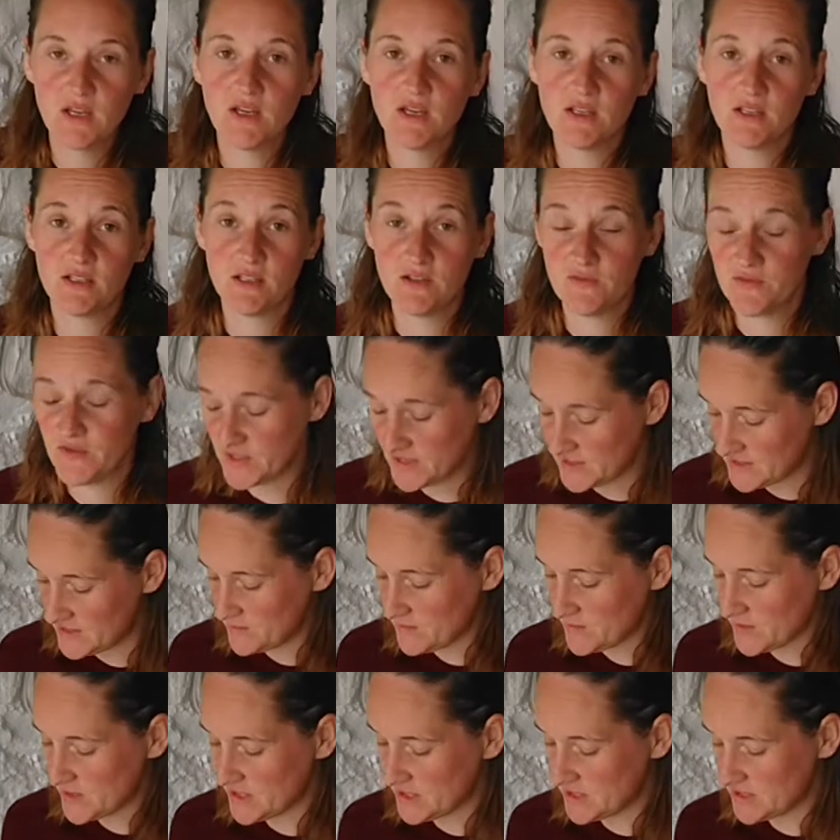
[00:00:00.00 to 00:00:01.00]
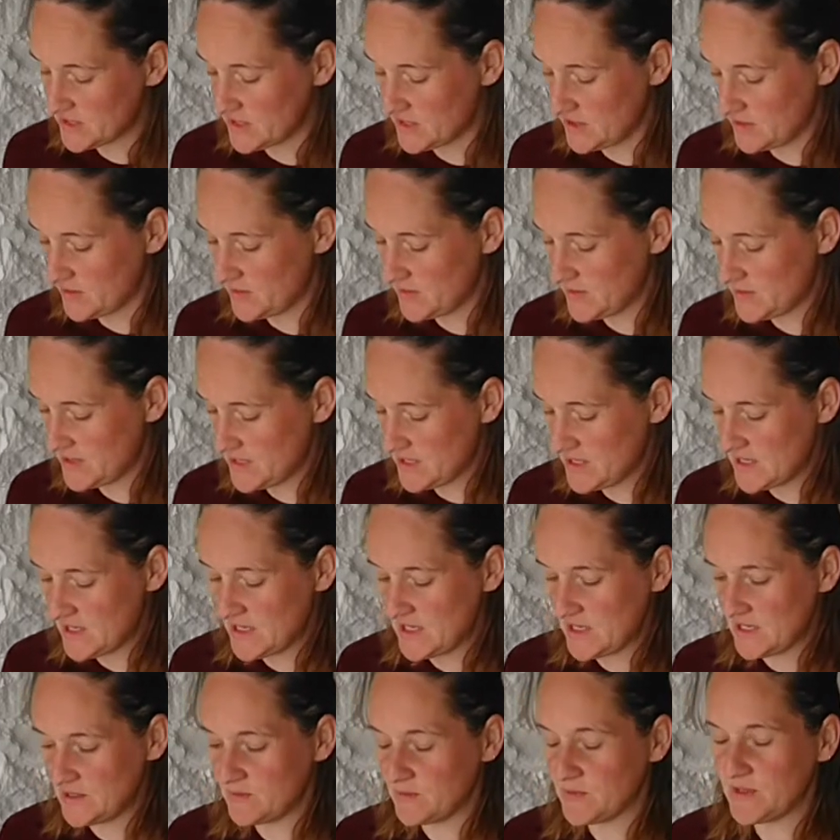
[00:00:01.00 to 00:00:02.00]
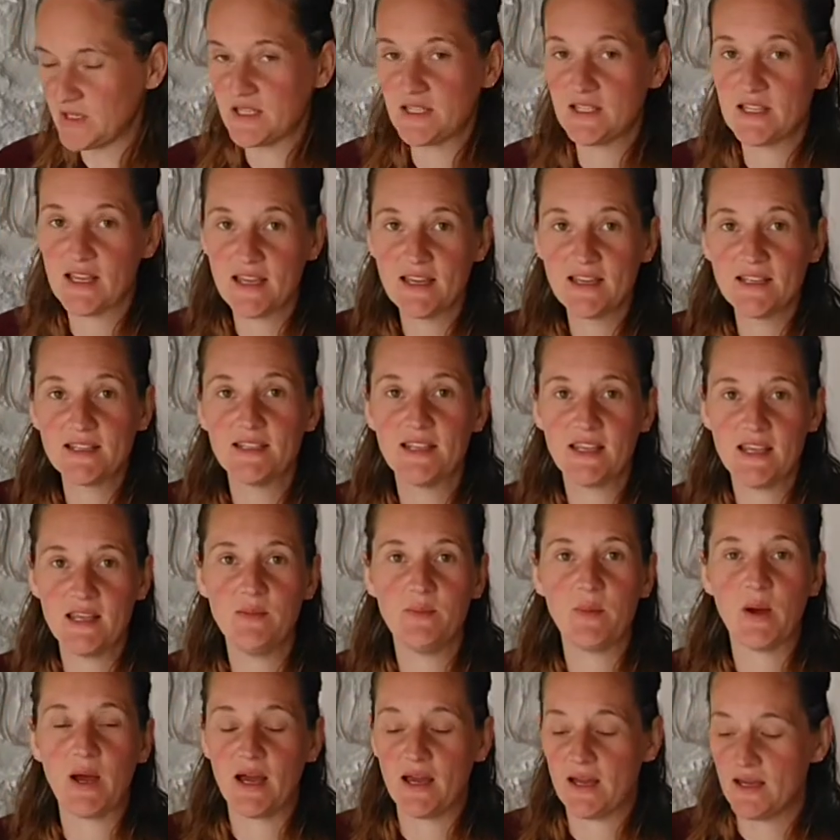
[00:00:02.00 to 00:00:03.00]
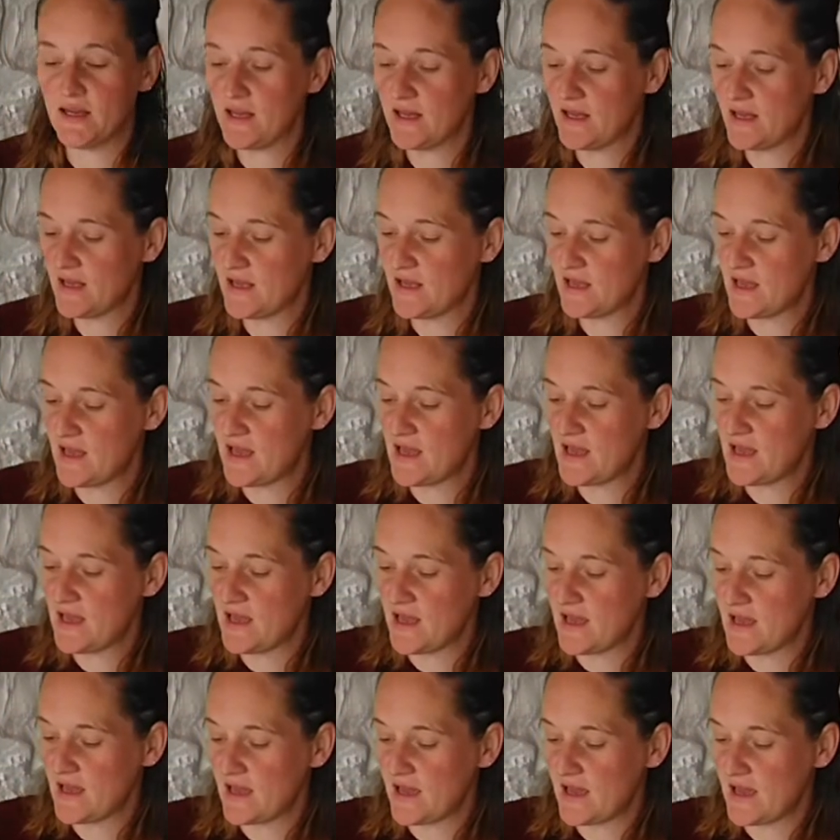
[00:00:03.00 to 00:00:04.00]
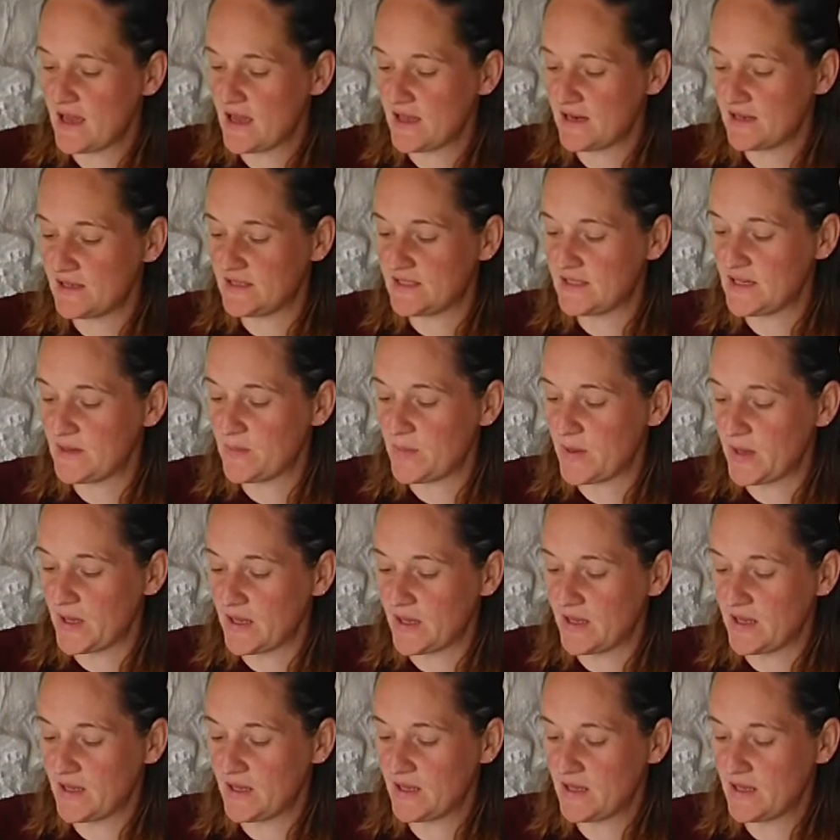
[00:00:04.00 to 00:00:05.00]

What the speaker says: So the first thing we're going to do is we're going to take a tea bag and dip it